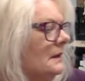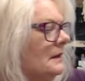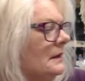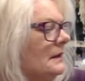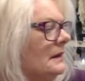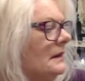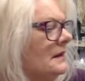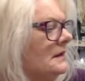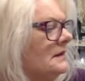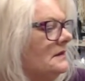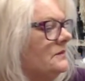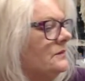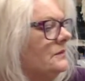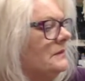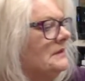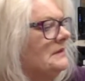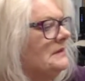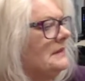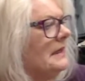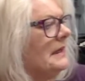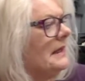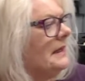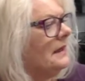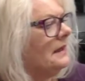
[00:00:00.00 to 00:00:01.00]
This one's a
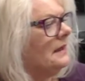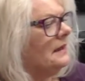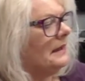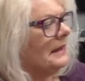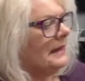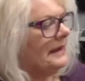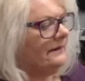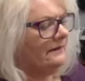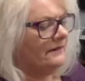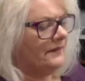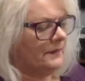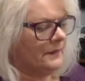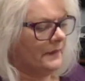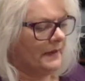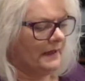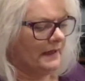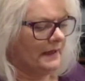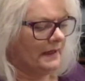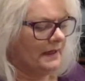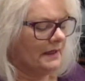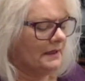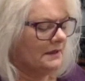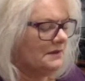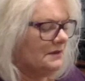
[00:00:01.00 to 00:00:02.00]
half a
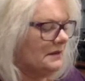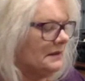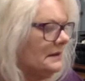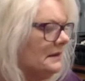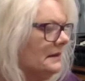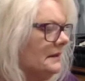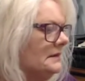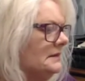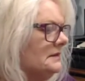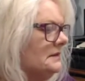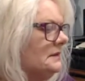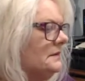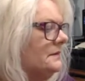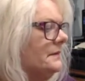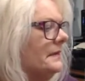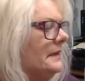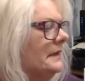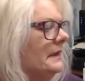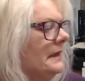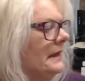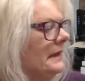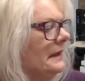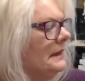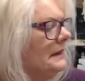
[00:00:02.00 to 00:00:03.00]
page that needs to be.
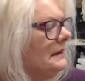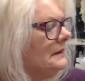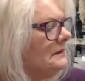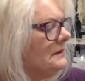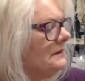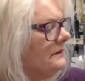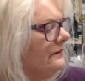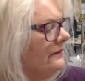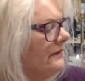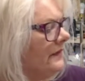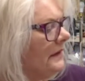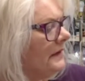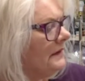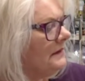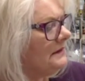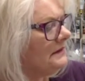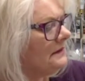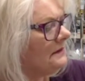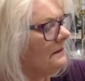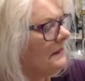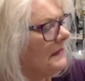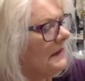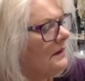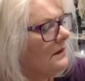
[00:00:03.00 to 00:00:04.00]
I need to find
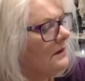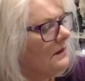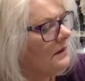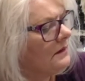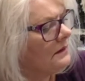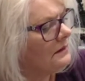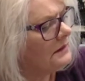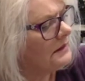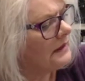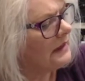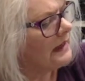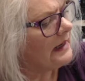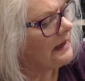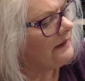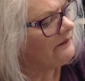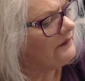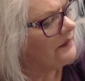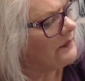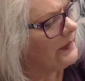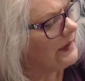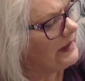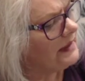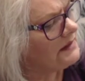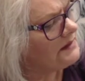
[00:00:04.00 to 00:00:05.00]
some that aren't half
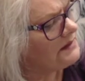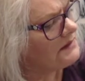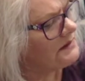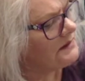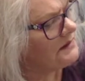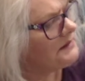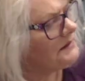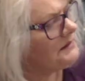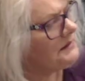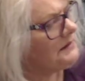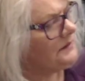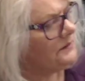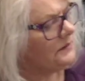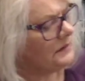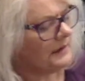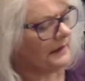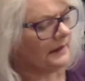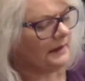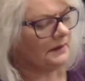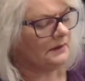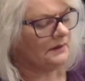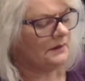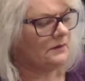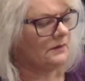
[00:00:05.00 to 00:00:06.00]
pages and see what I
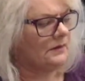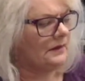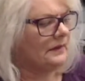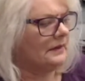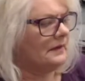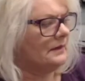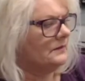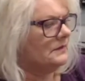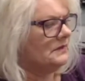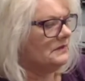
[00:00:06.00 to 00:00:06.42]
can do with them.